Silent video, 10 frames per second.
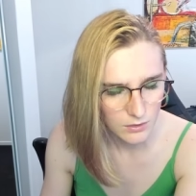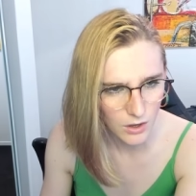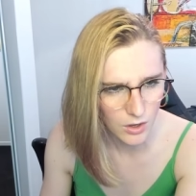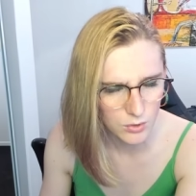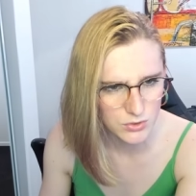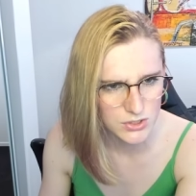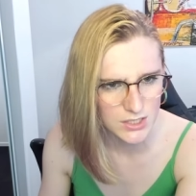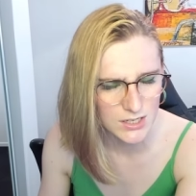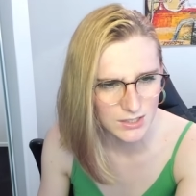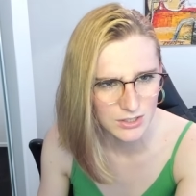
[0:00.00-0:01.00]
Oh
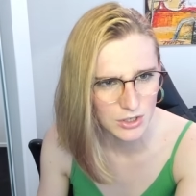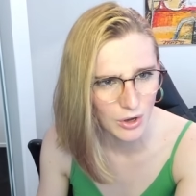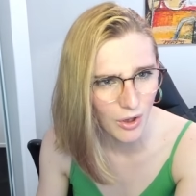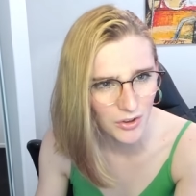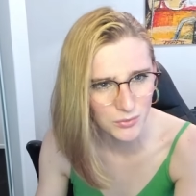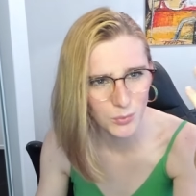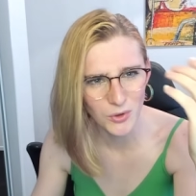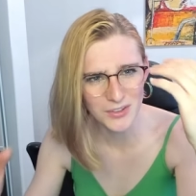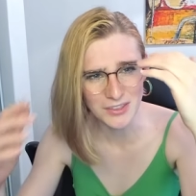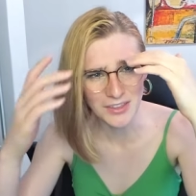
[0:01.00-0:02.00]
dear god,
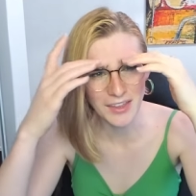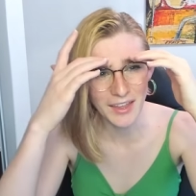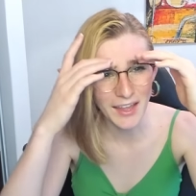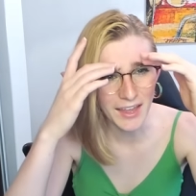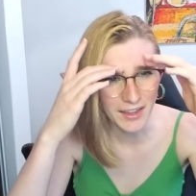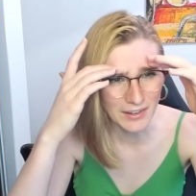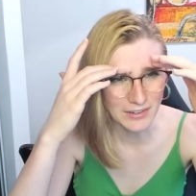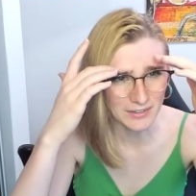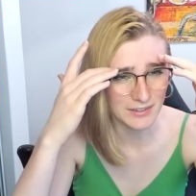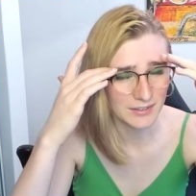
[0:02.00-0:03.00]
what the
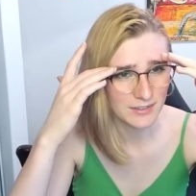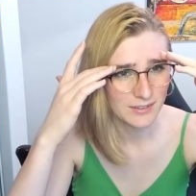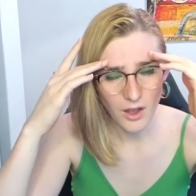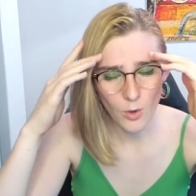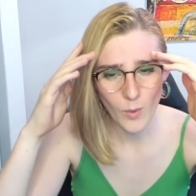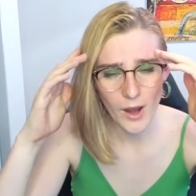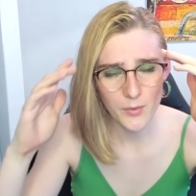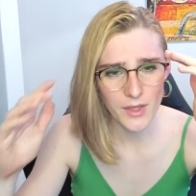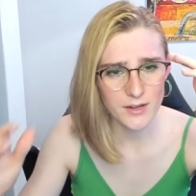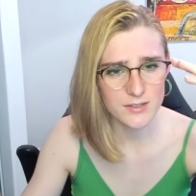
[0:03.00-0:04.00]
hell? Oh wow,
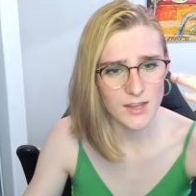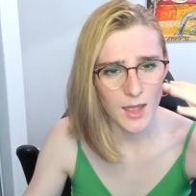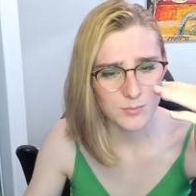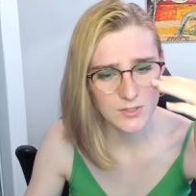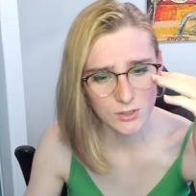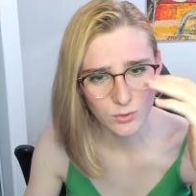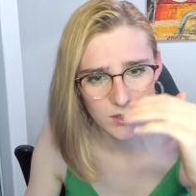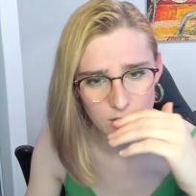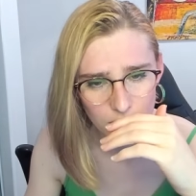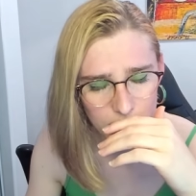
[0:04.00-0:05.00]
that is absolutely
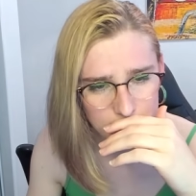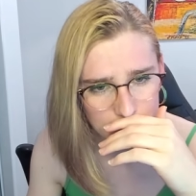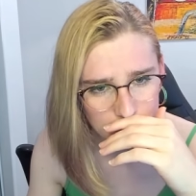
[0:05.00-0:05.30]
cursed.